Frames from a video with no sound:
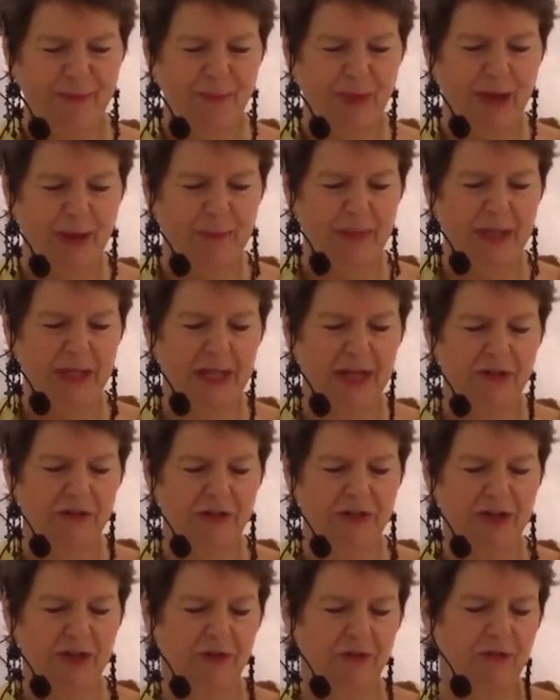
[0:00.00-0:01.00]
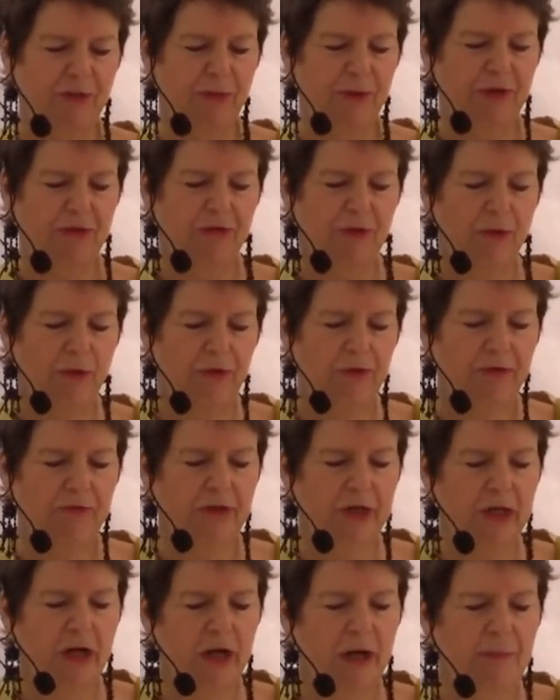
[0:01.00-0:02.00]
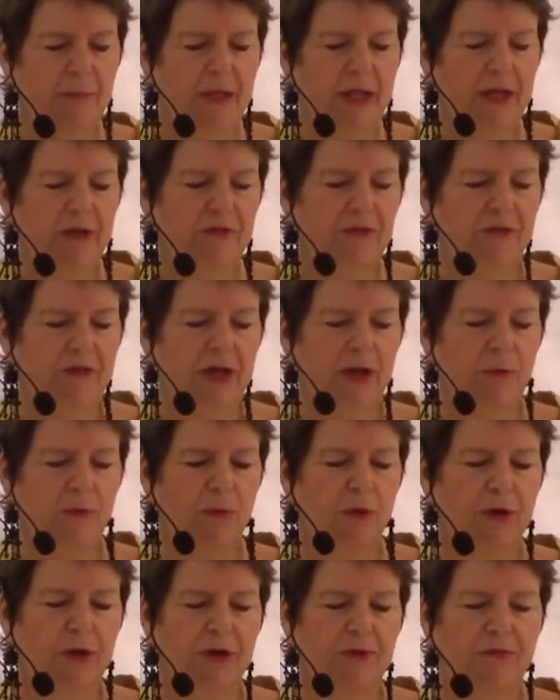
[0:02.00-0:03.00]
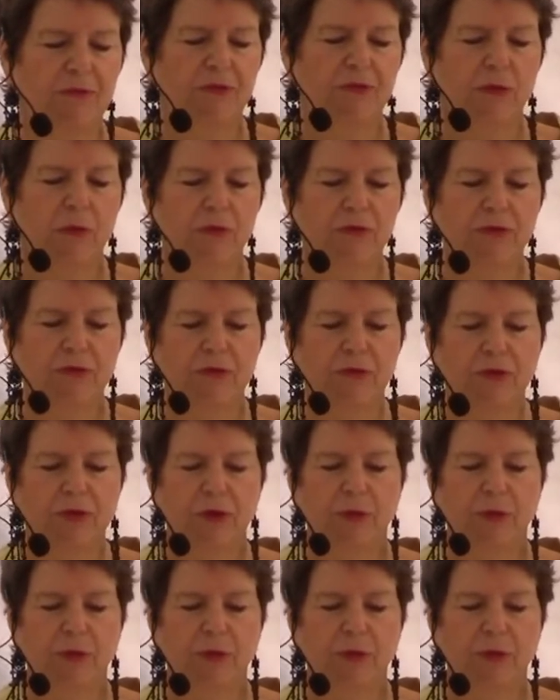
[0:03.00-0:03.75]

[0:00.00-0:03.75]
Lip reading: population is the result of a complex network of social,